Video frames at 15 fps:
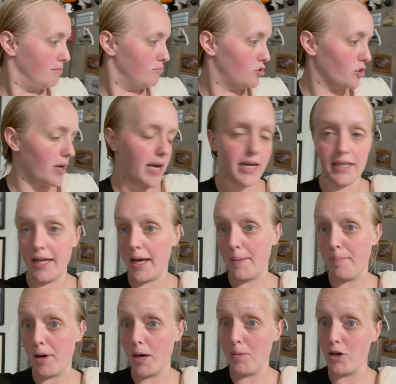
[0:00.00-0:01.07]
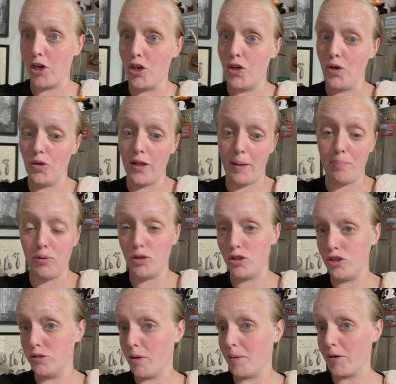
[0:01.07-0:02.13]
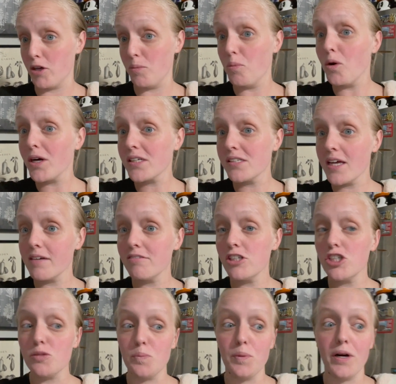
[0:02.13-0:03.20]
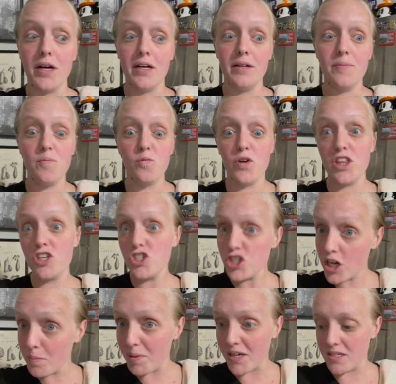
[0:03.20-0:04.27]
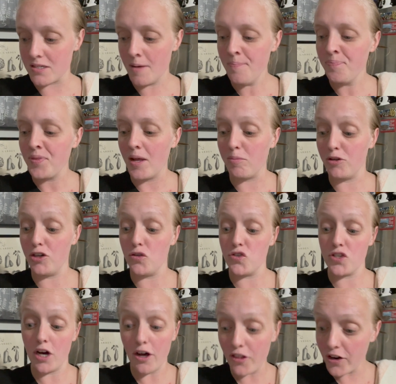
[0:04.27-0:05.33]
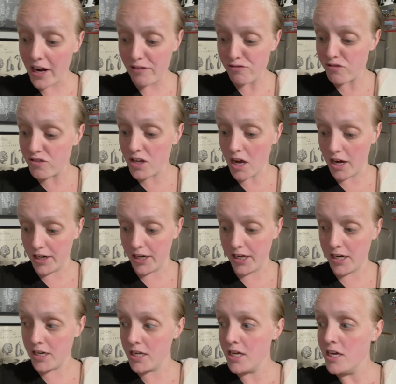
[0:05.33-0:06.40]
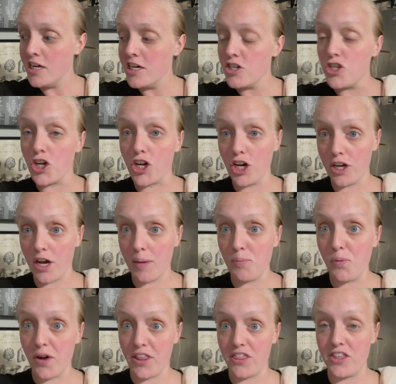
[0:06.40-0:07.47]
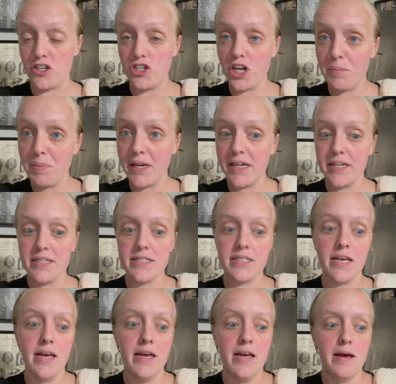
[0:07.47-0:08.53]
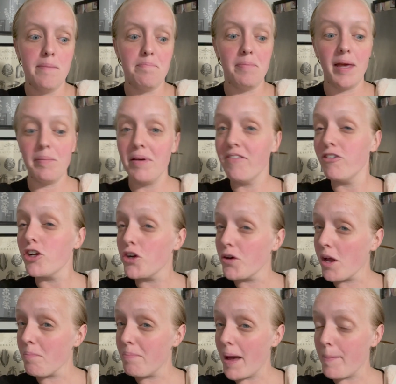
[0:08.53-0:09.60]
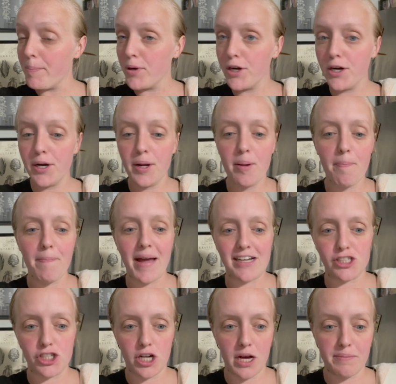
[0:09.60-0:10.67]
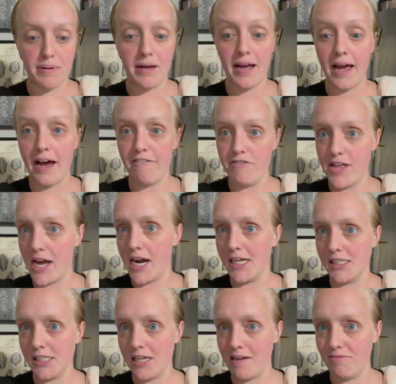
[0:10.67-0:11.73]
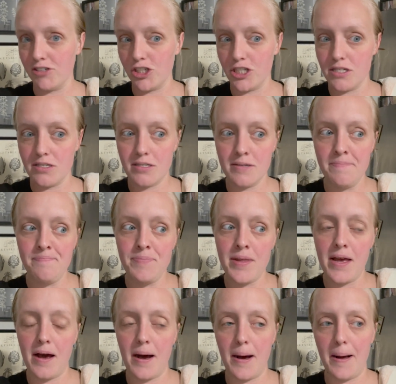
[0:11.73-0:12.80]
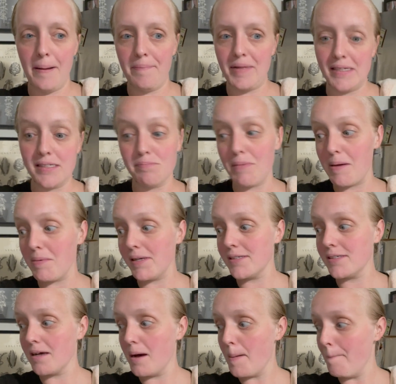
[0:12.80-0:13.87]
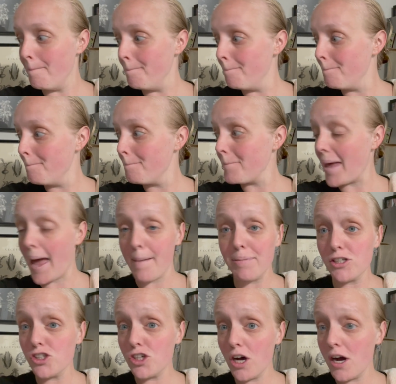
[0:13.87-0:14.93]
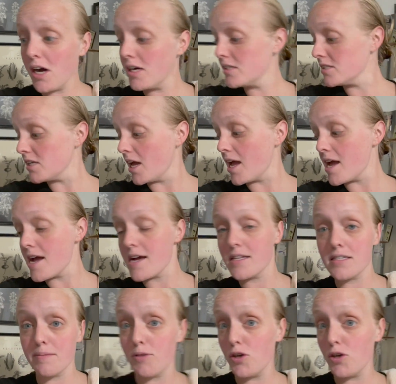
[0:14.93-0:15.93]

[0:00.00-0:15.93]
So kind of like barbecue, like pulled barbecue pork sandwich, but with chickpeas. I'm gonna use the other half of the onion to cook up with the chickpeas, maybe even a green pepper, mash it up, have that on sandwiches. Then maybe some applesauce and some